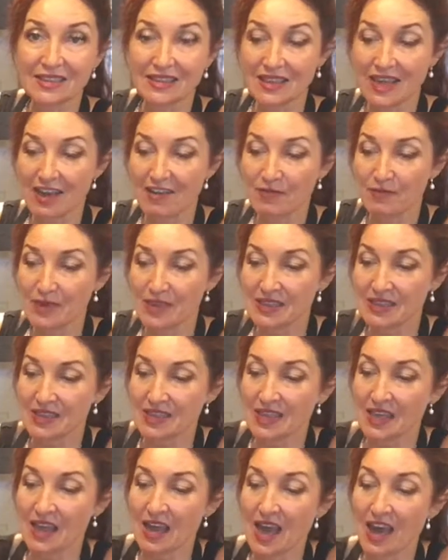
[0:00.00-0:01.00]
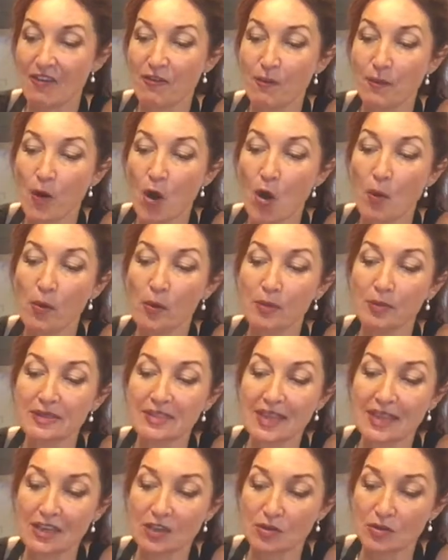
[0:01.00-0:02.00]
I have beets here. I have purple
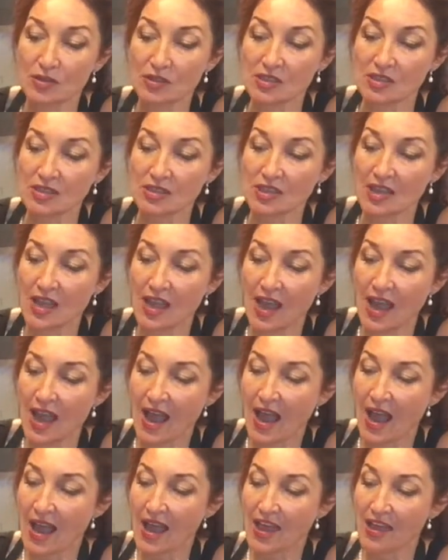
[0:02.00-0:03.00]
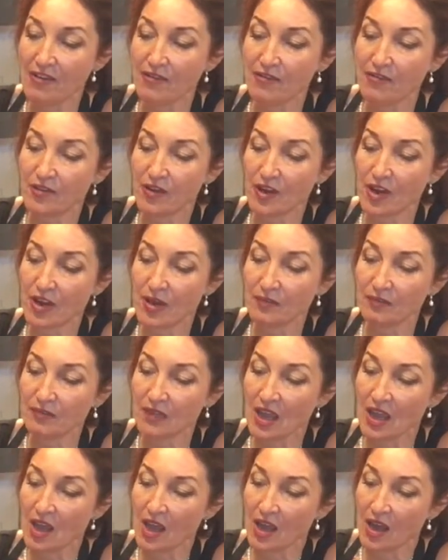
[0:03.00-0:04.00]
potatoes. I have
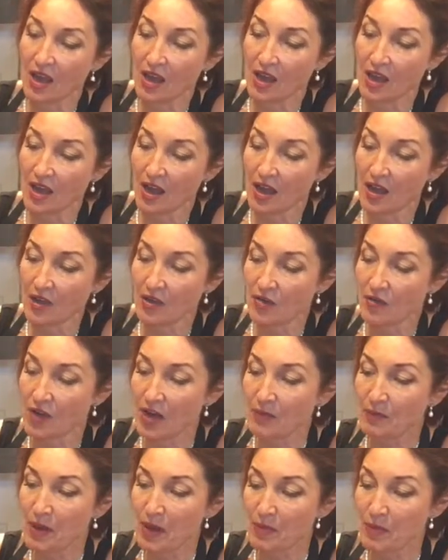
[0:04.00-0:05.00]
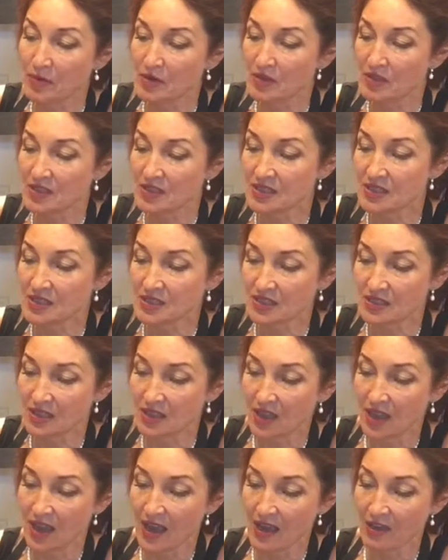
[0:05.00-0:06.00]
red peppers.
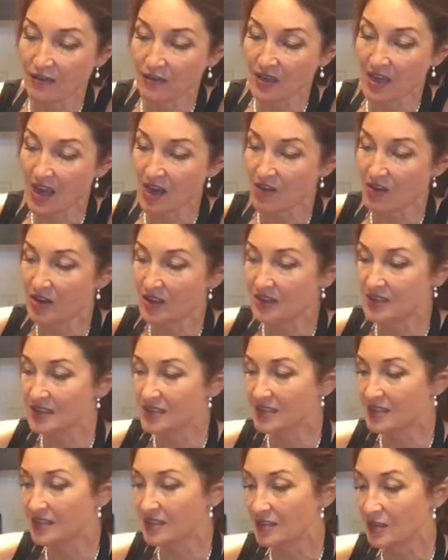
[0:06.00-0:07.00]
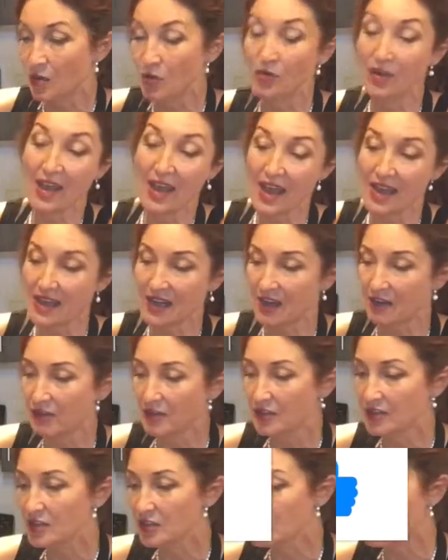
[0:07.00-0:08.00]
I have carrots, organic.
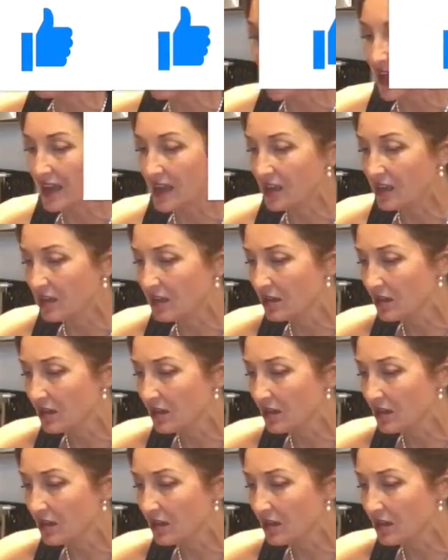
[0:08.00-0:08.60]
Everything's organic,